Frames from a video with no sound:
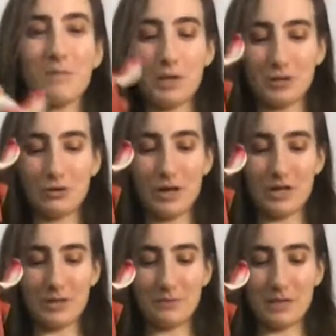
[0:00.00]
I'm going to try
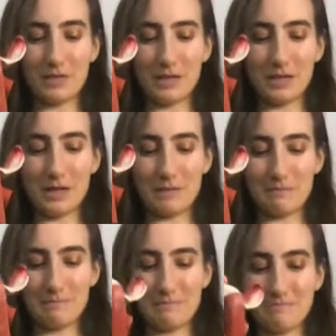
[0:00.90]
this as best I
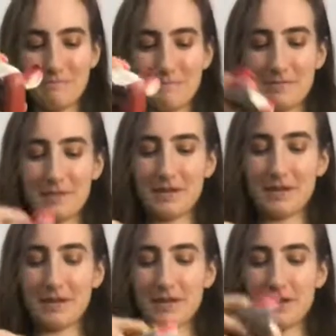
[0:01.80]
can.
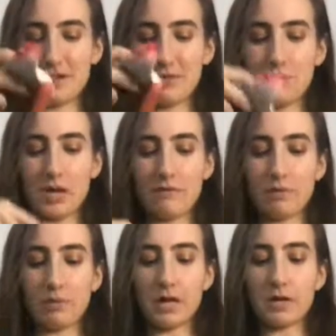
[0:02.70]
We have
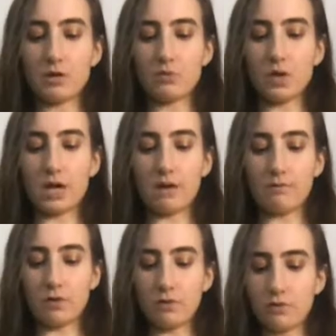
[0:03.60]
the bladder, we have
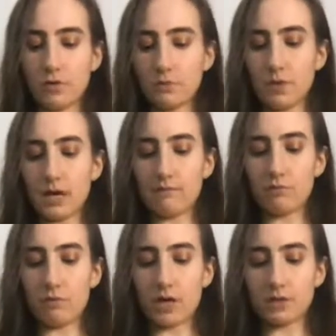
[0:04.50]
the uterus, we have
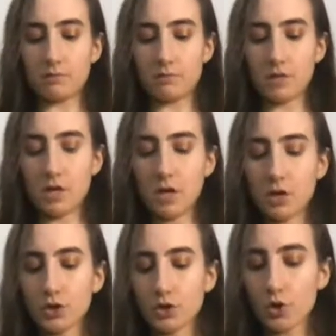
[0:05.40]
the rectum.
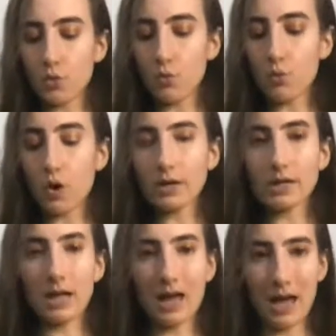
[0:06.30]
So what
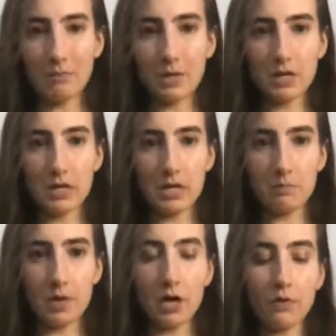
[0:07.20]
can happen
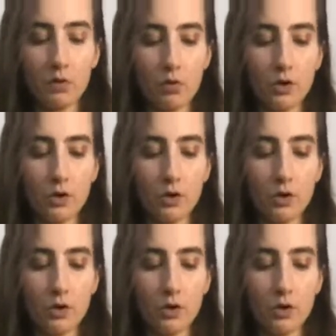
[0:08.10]
in pelvic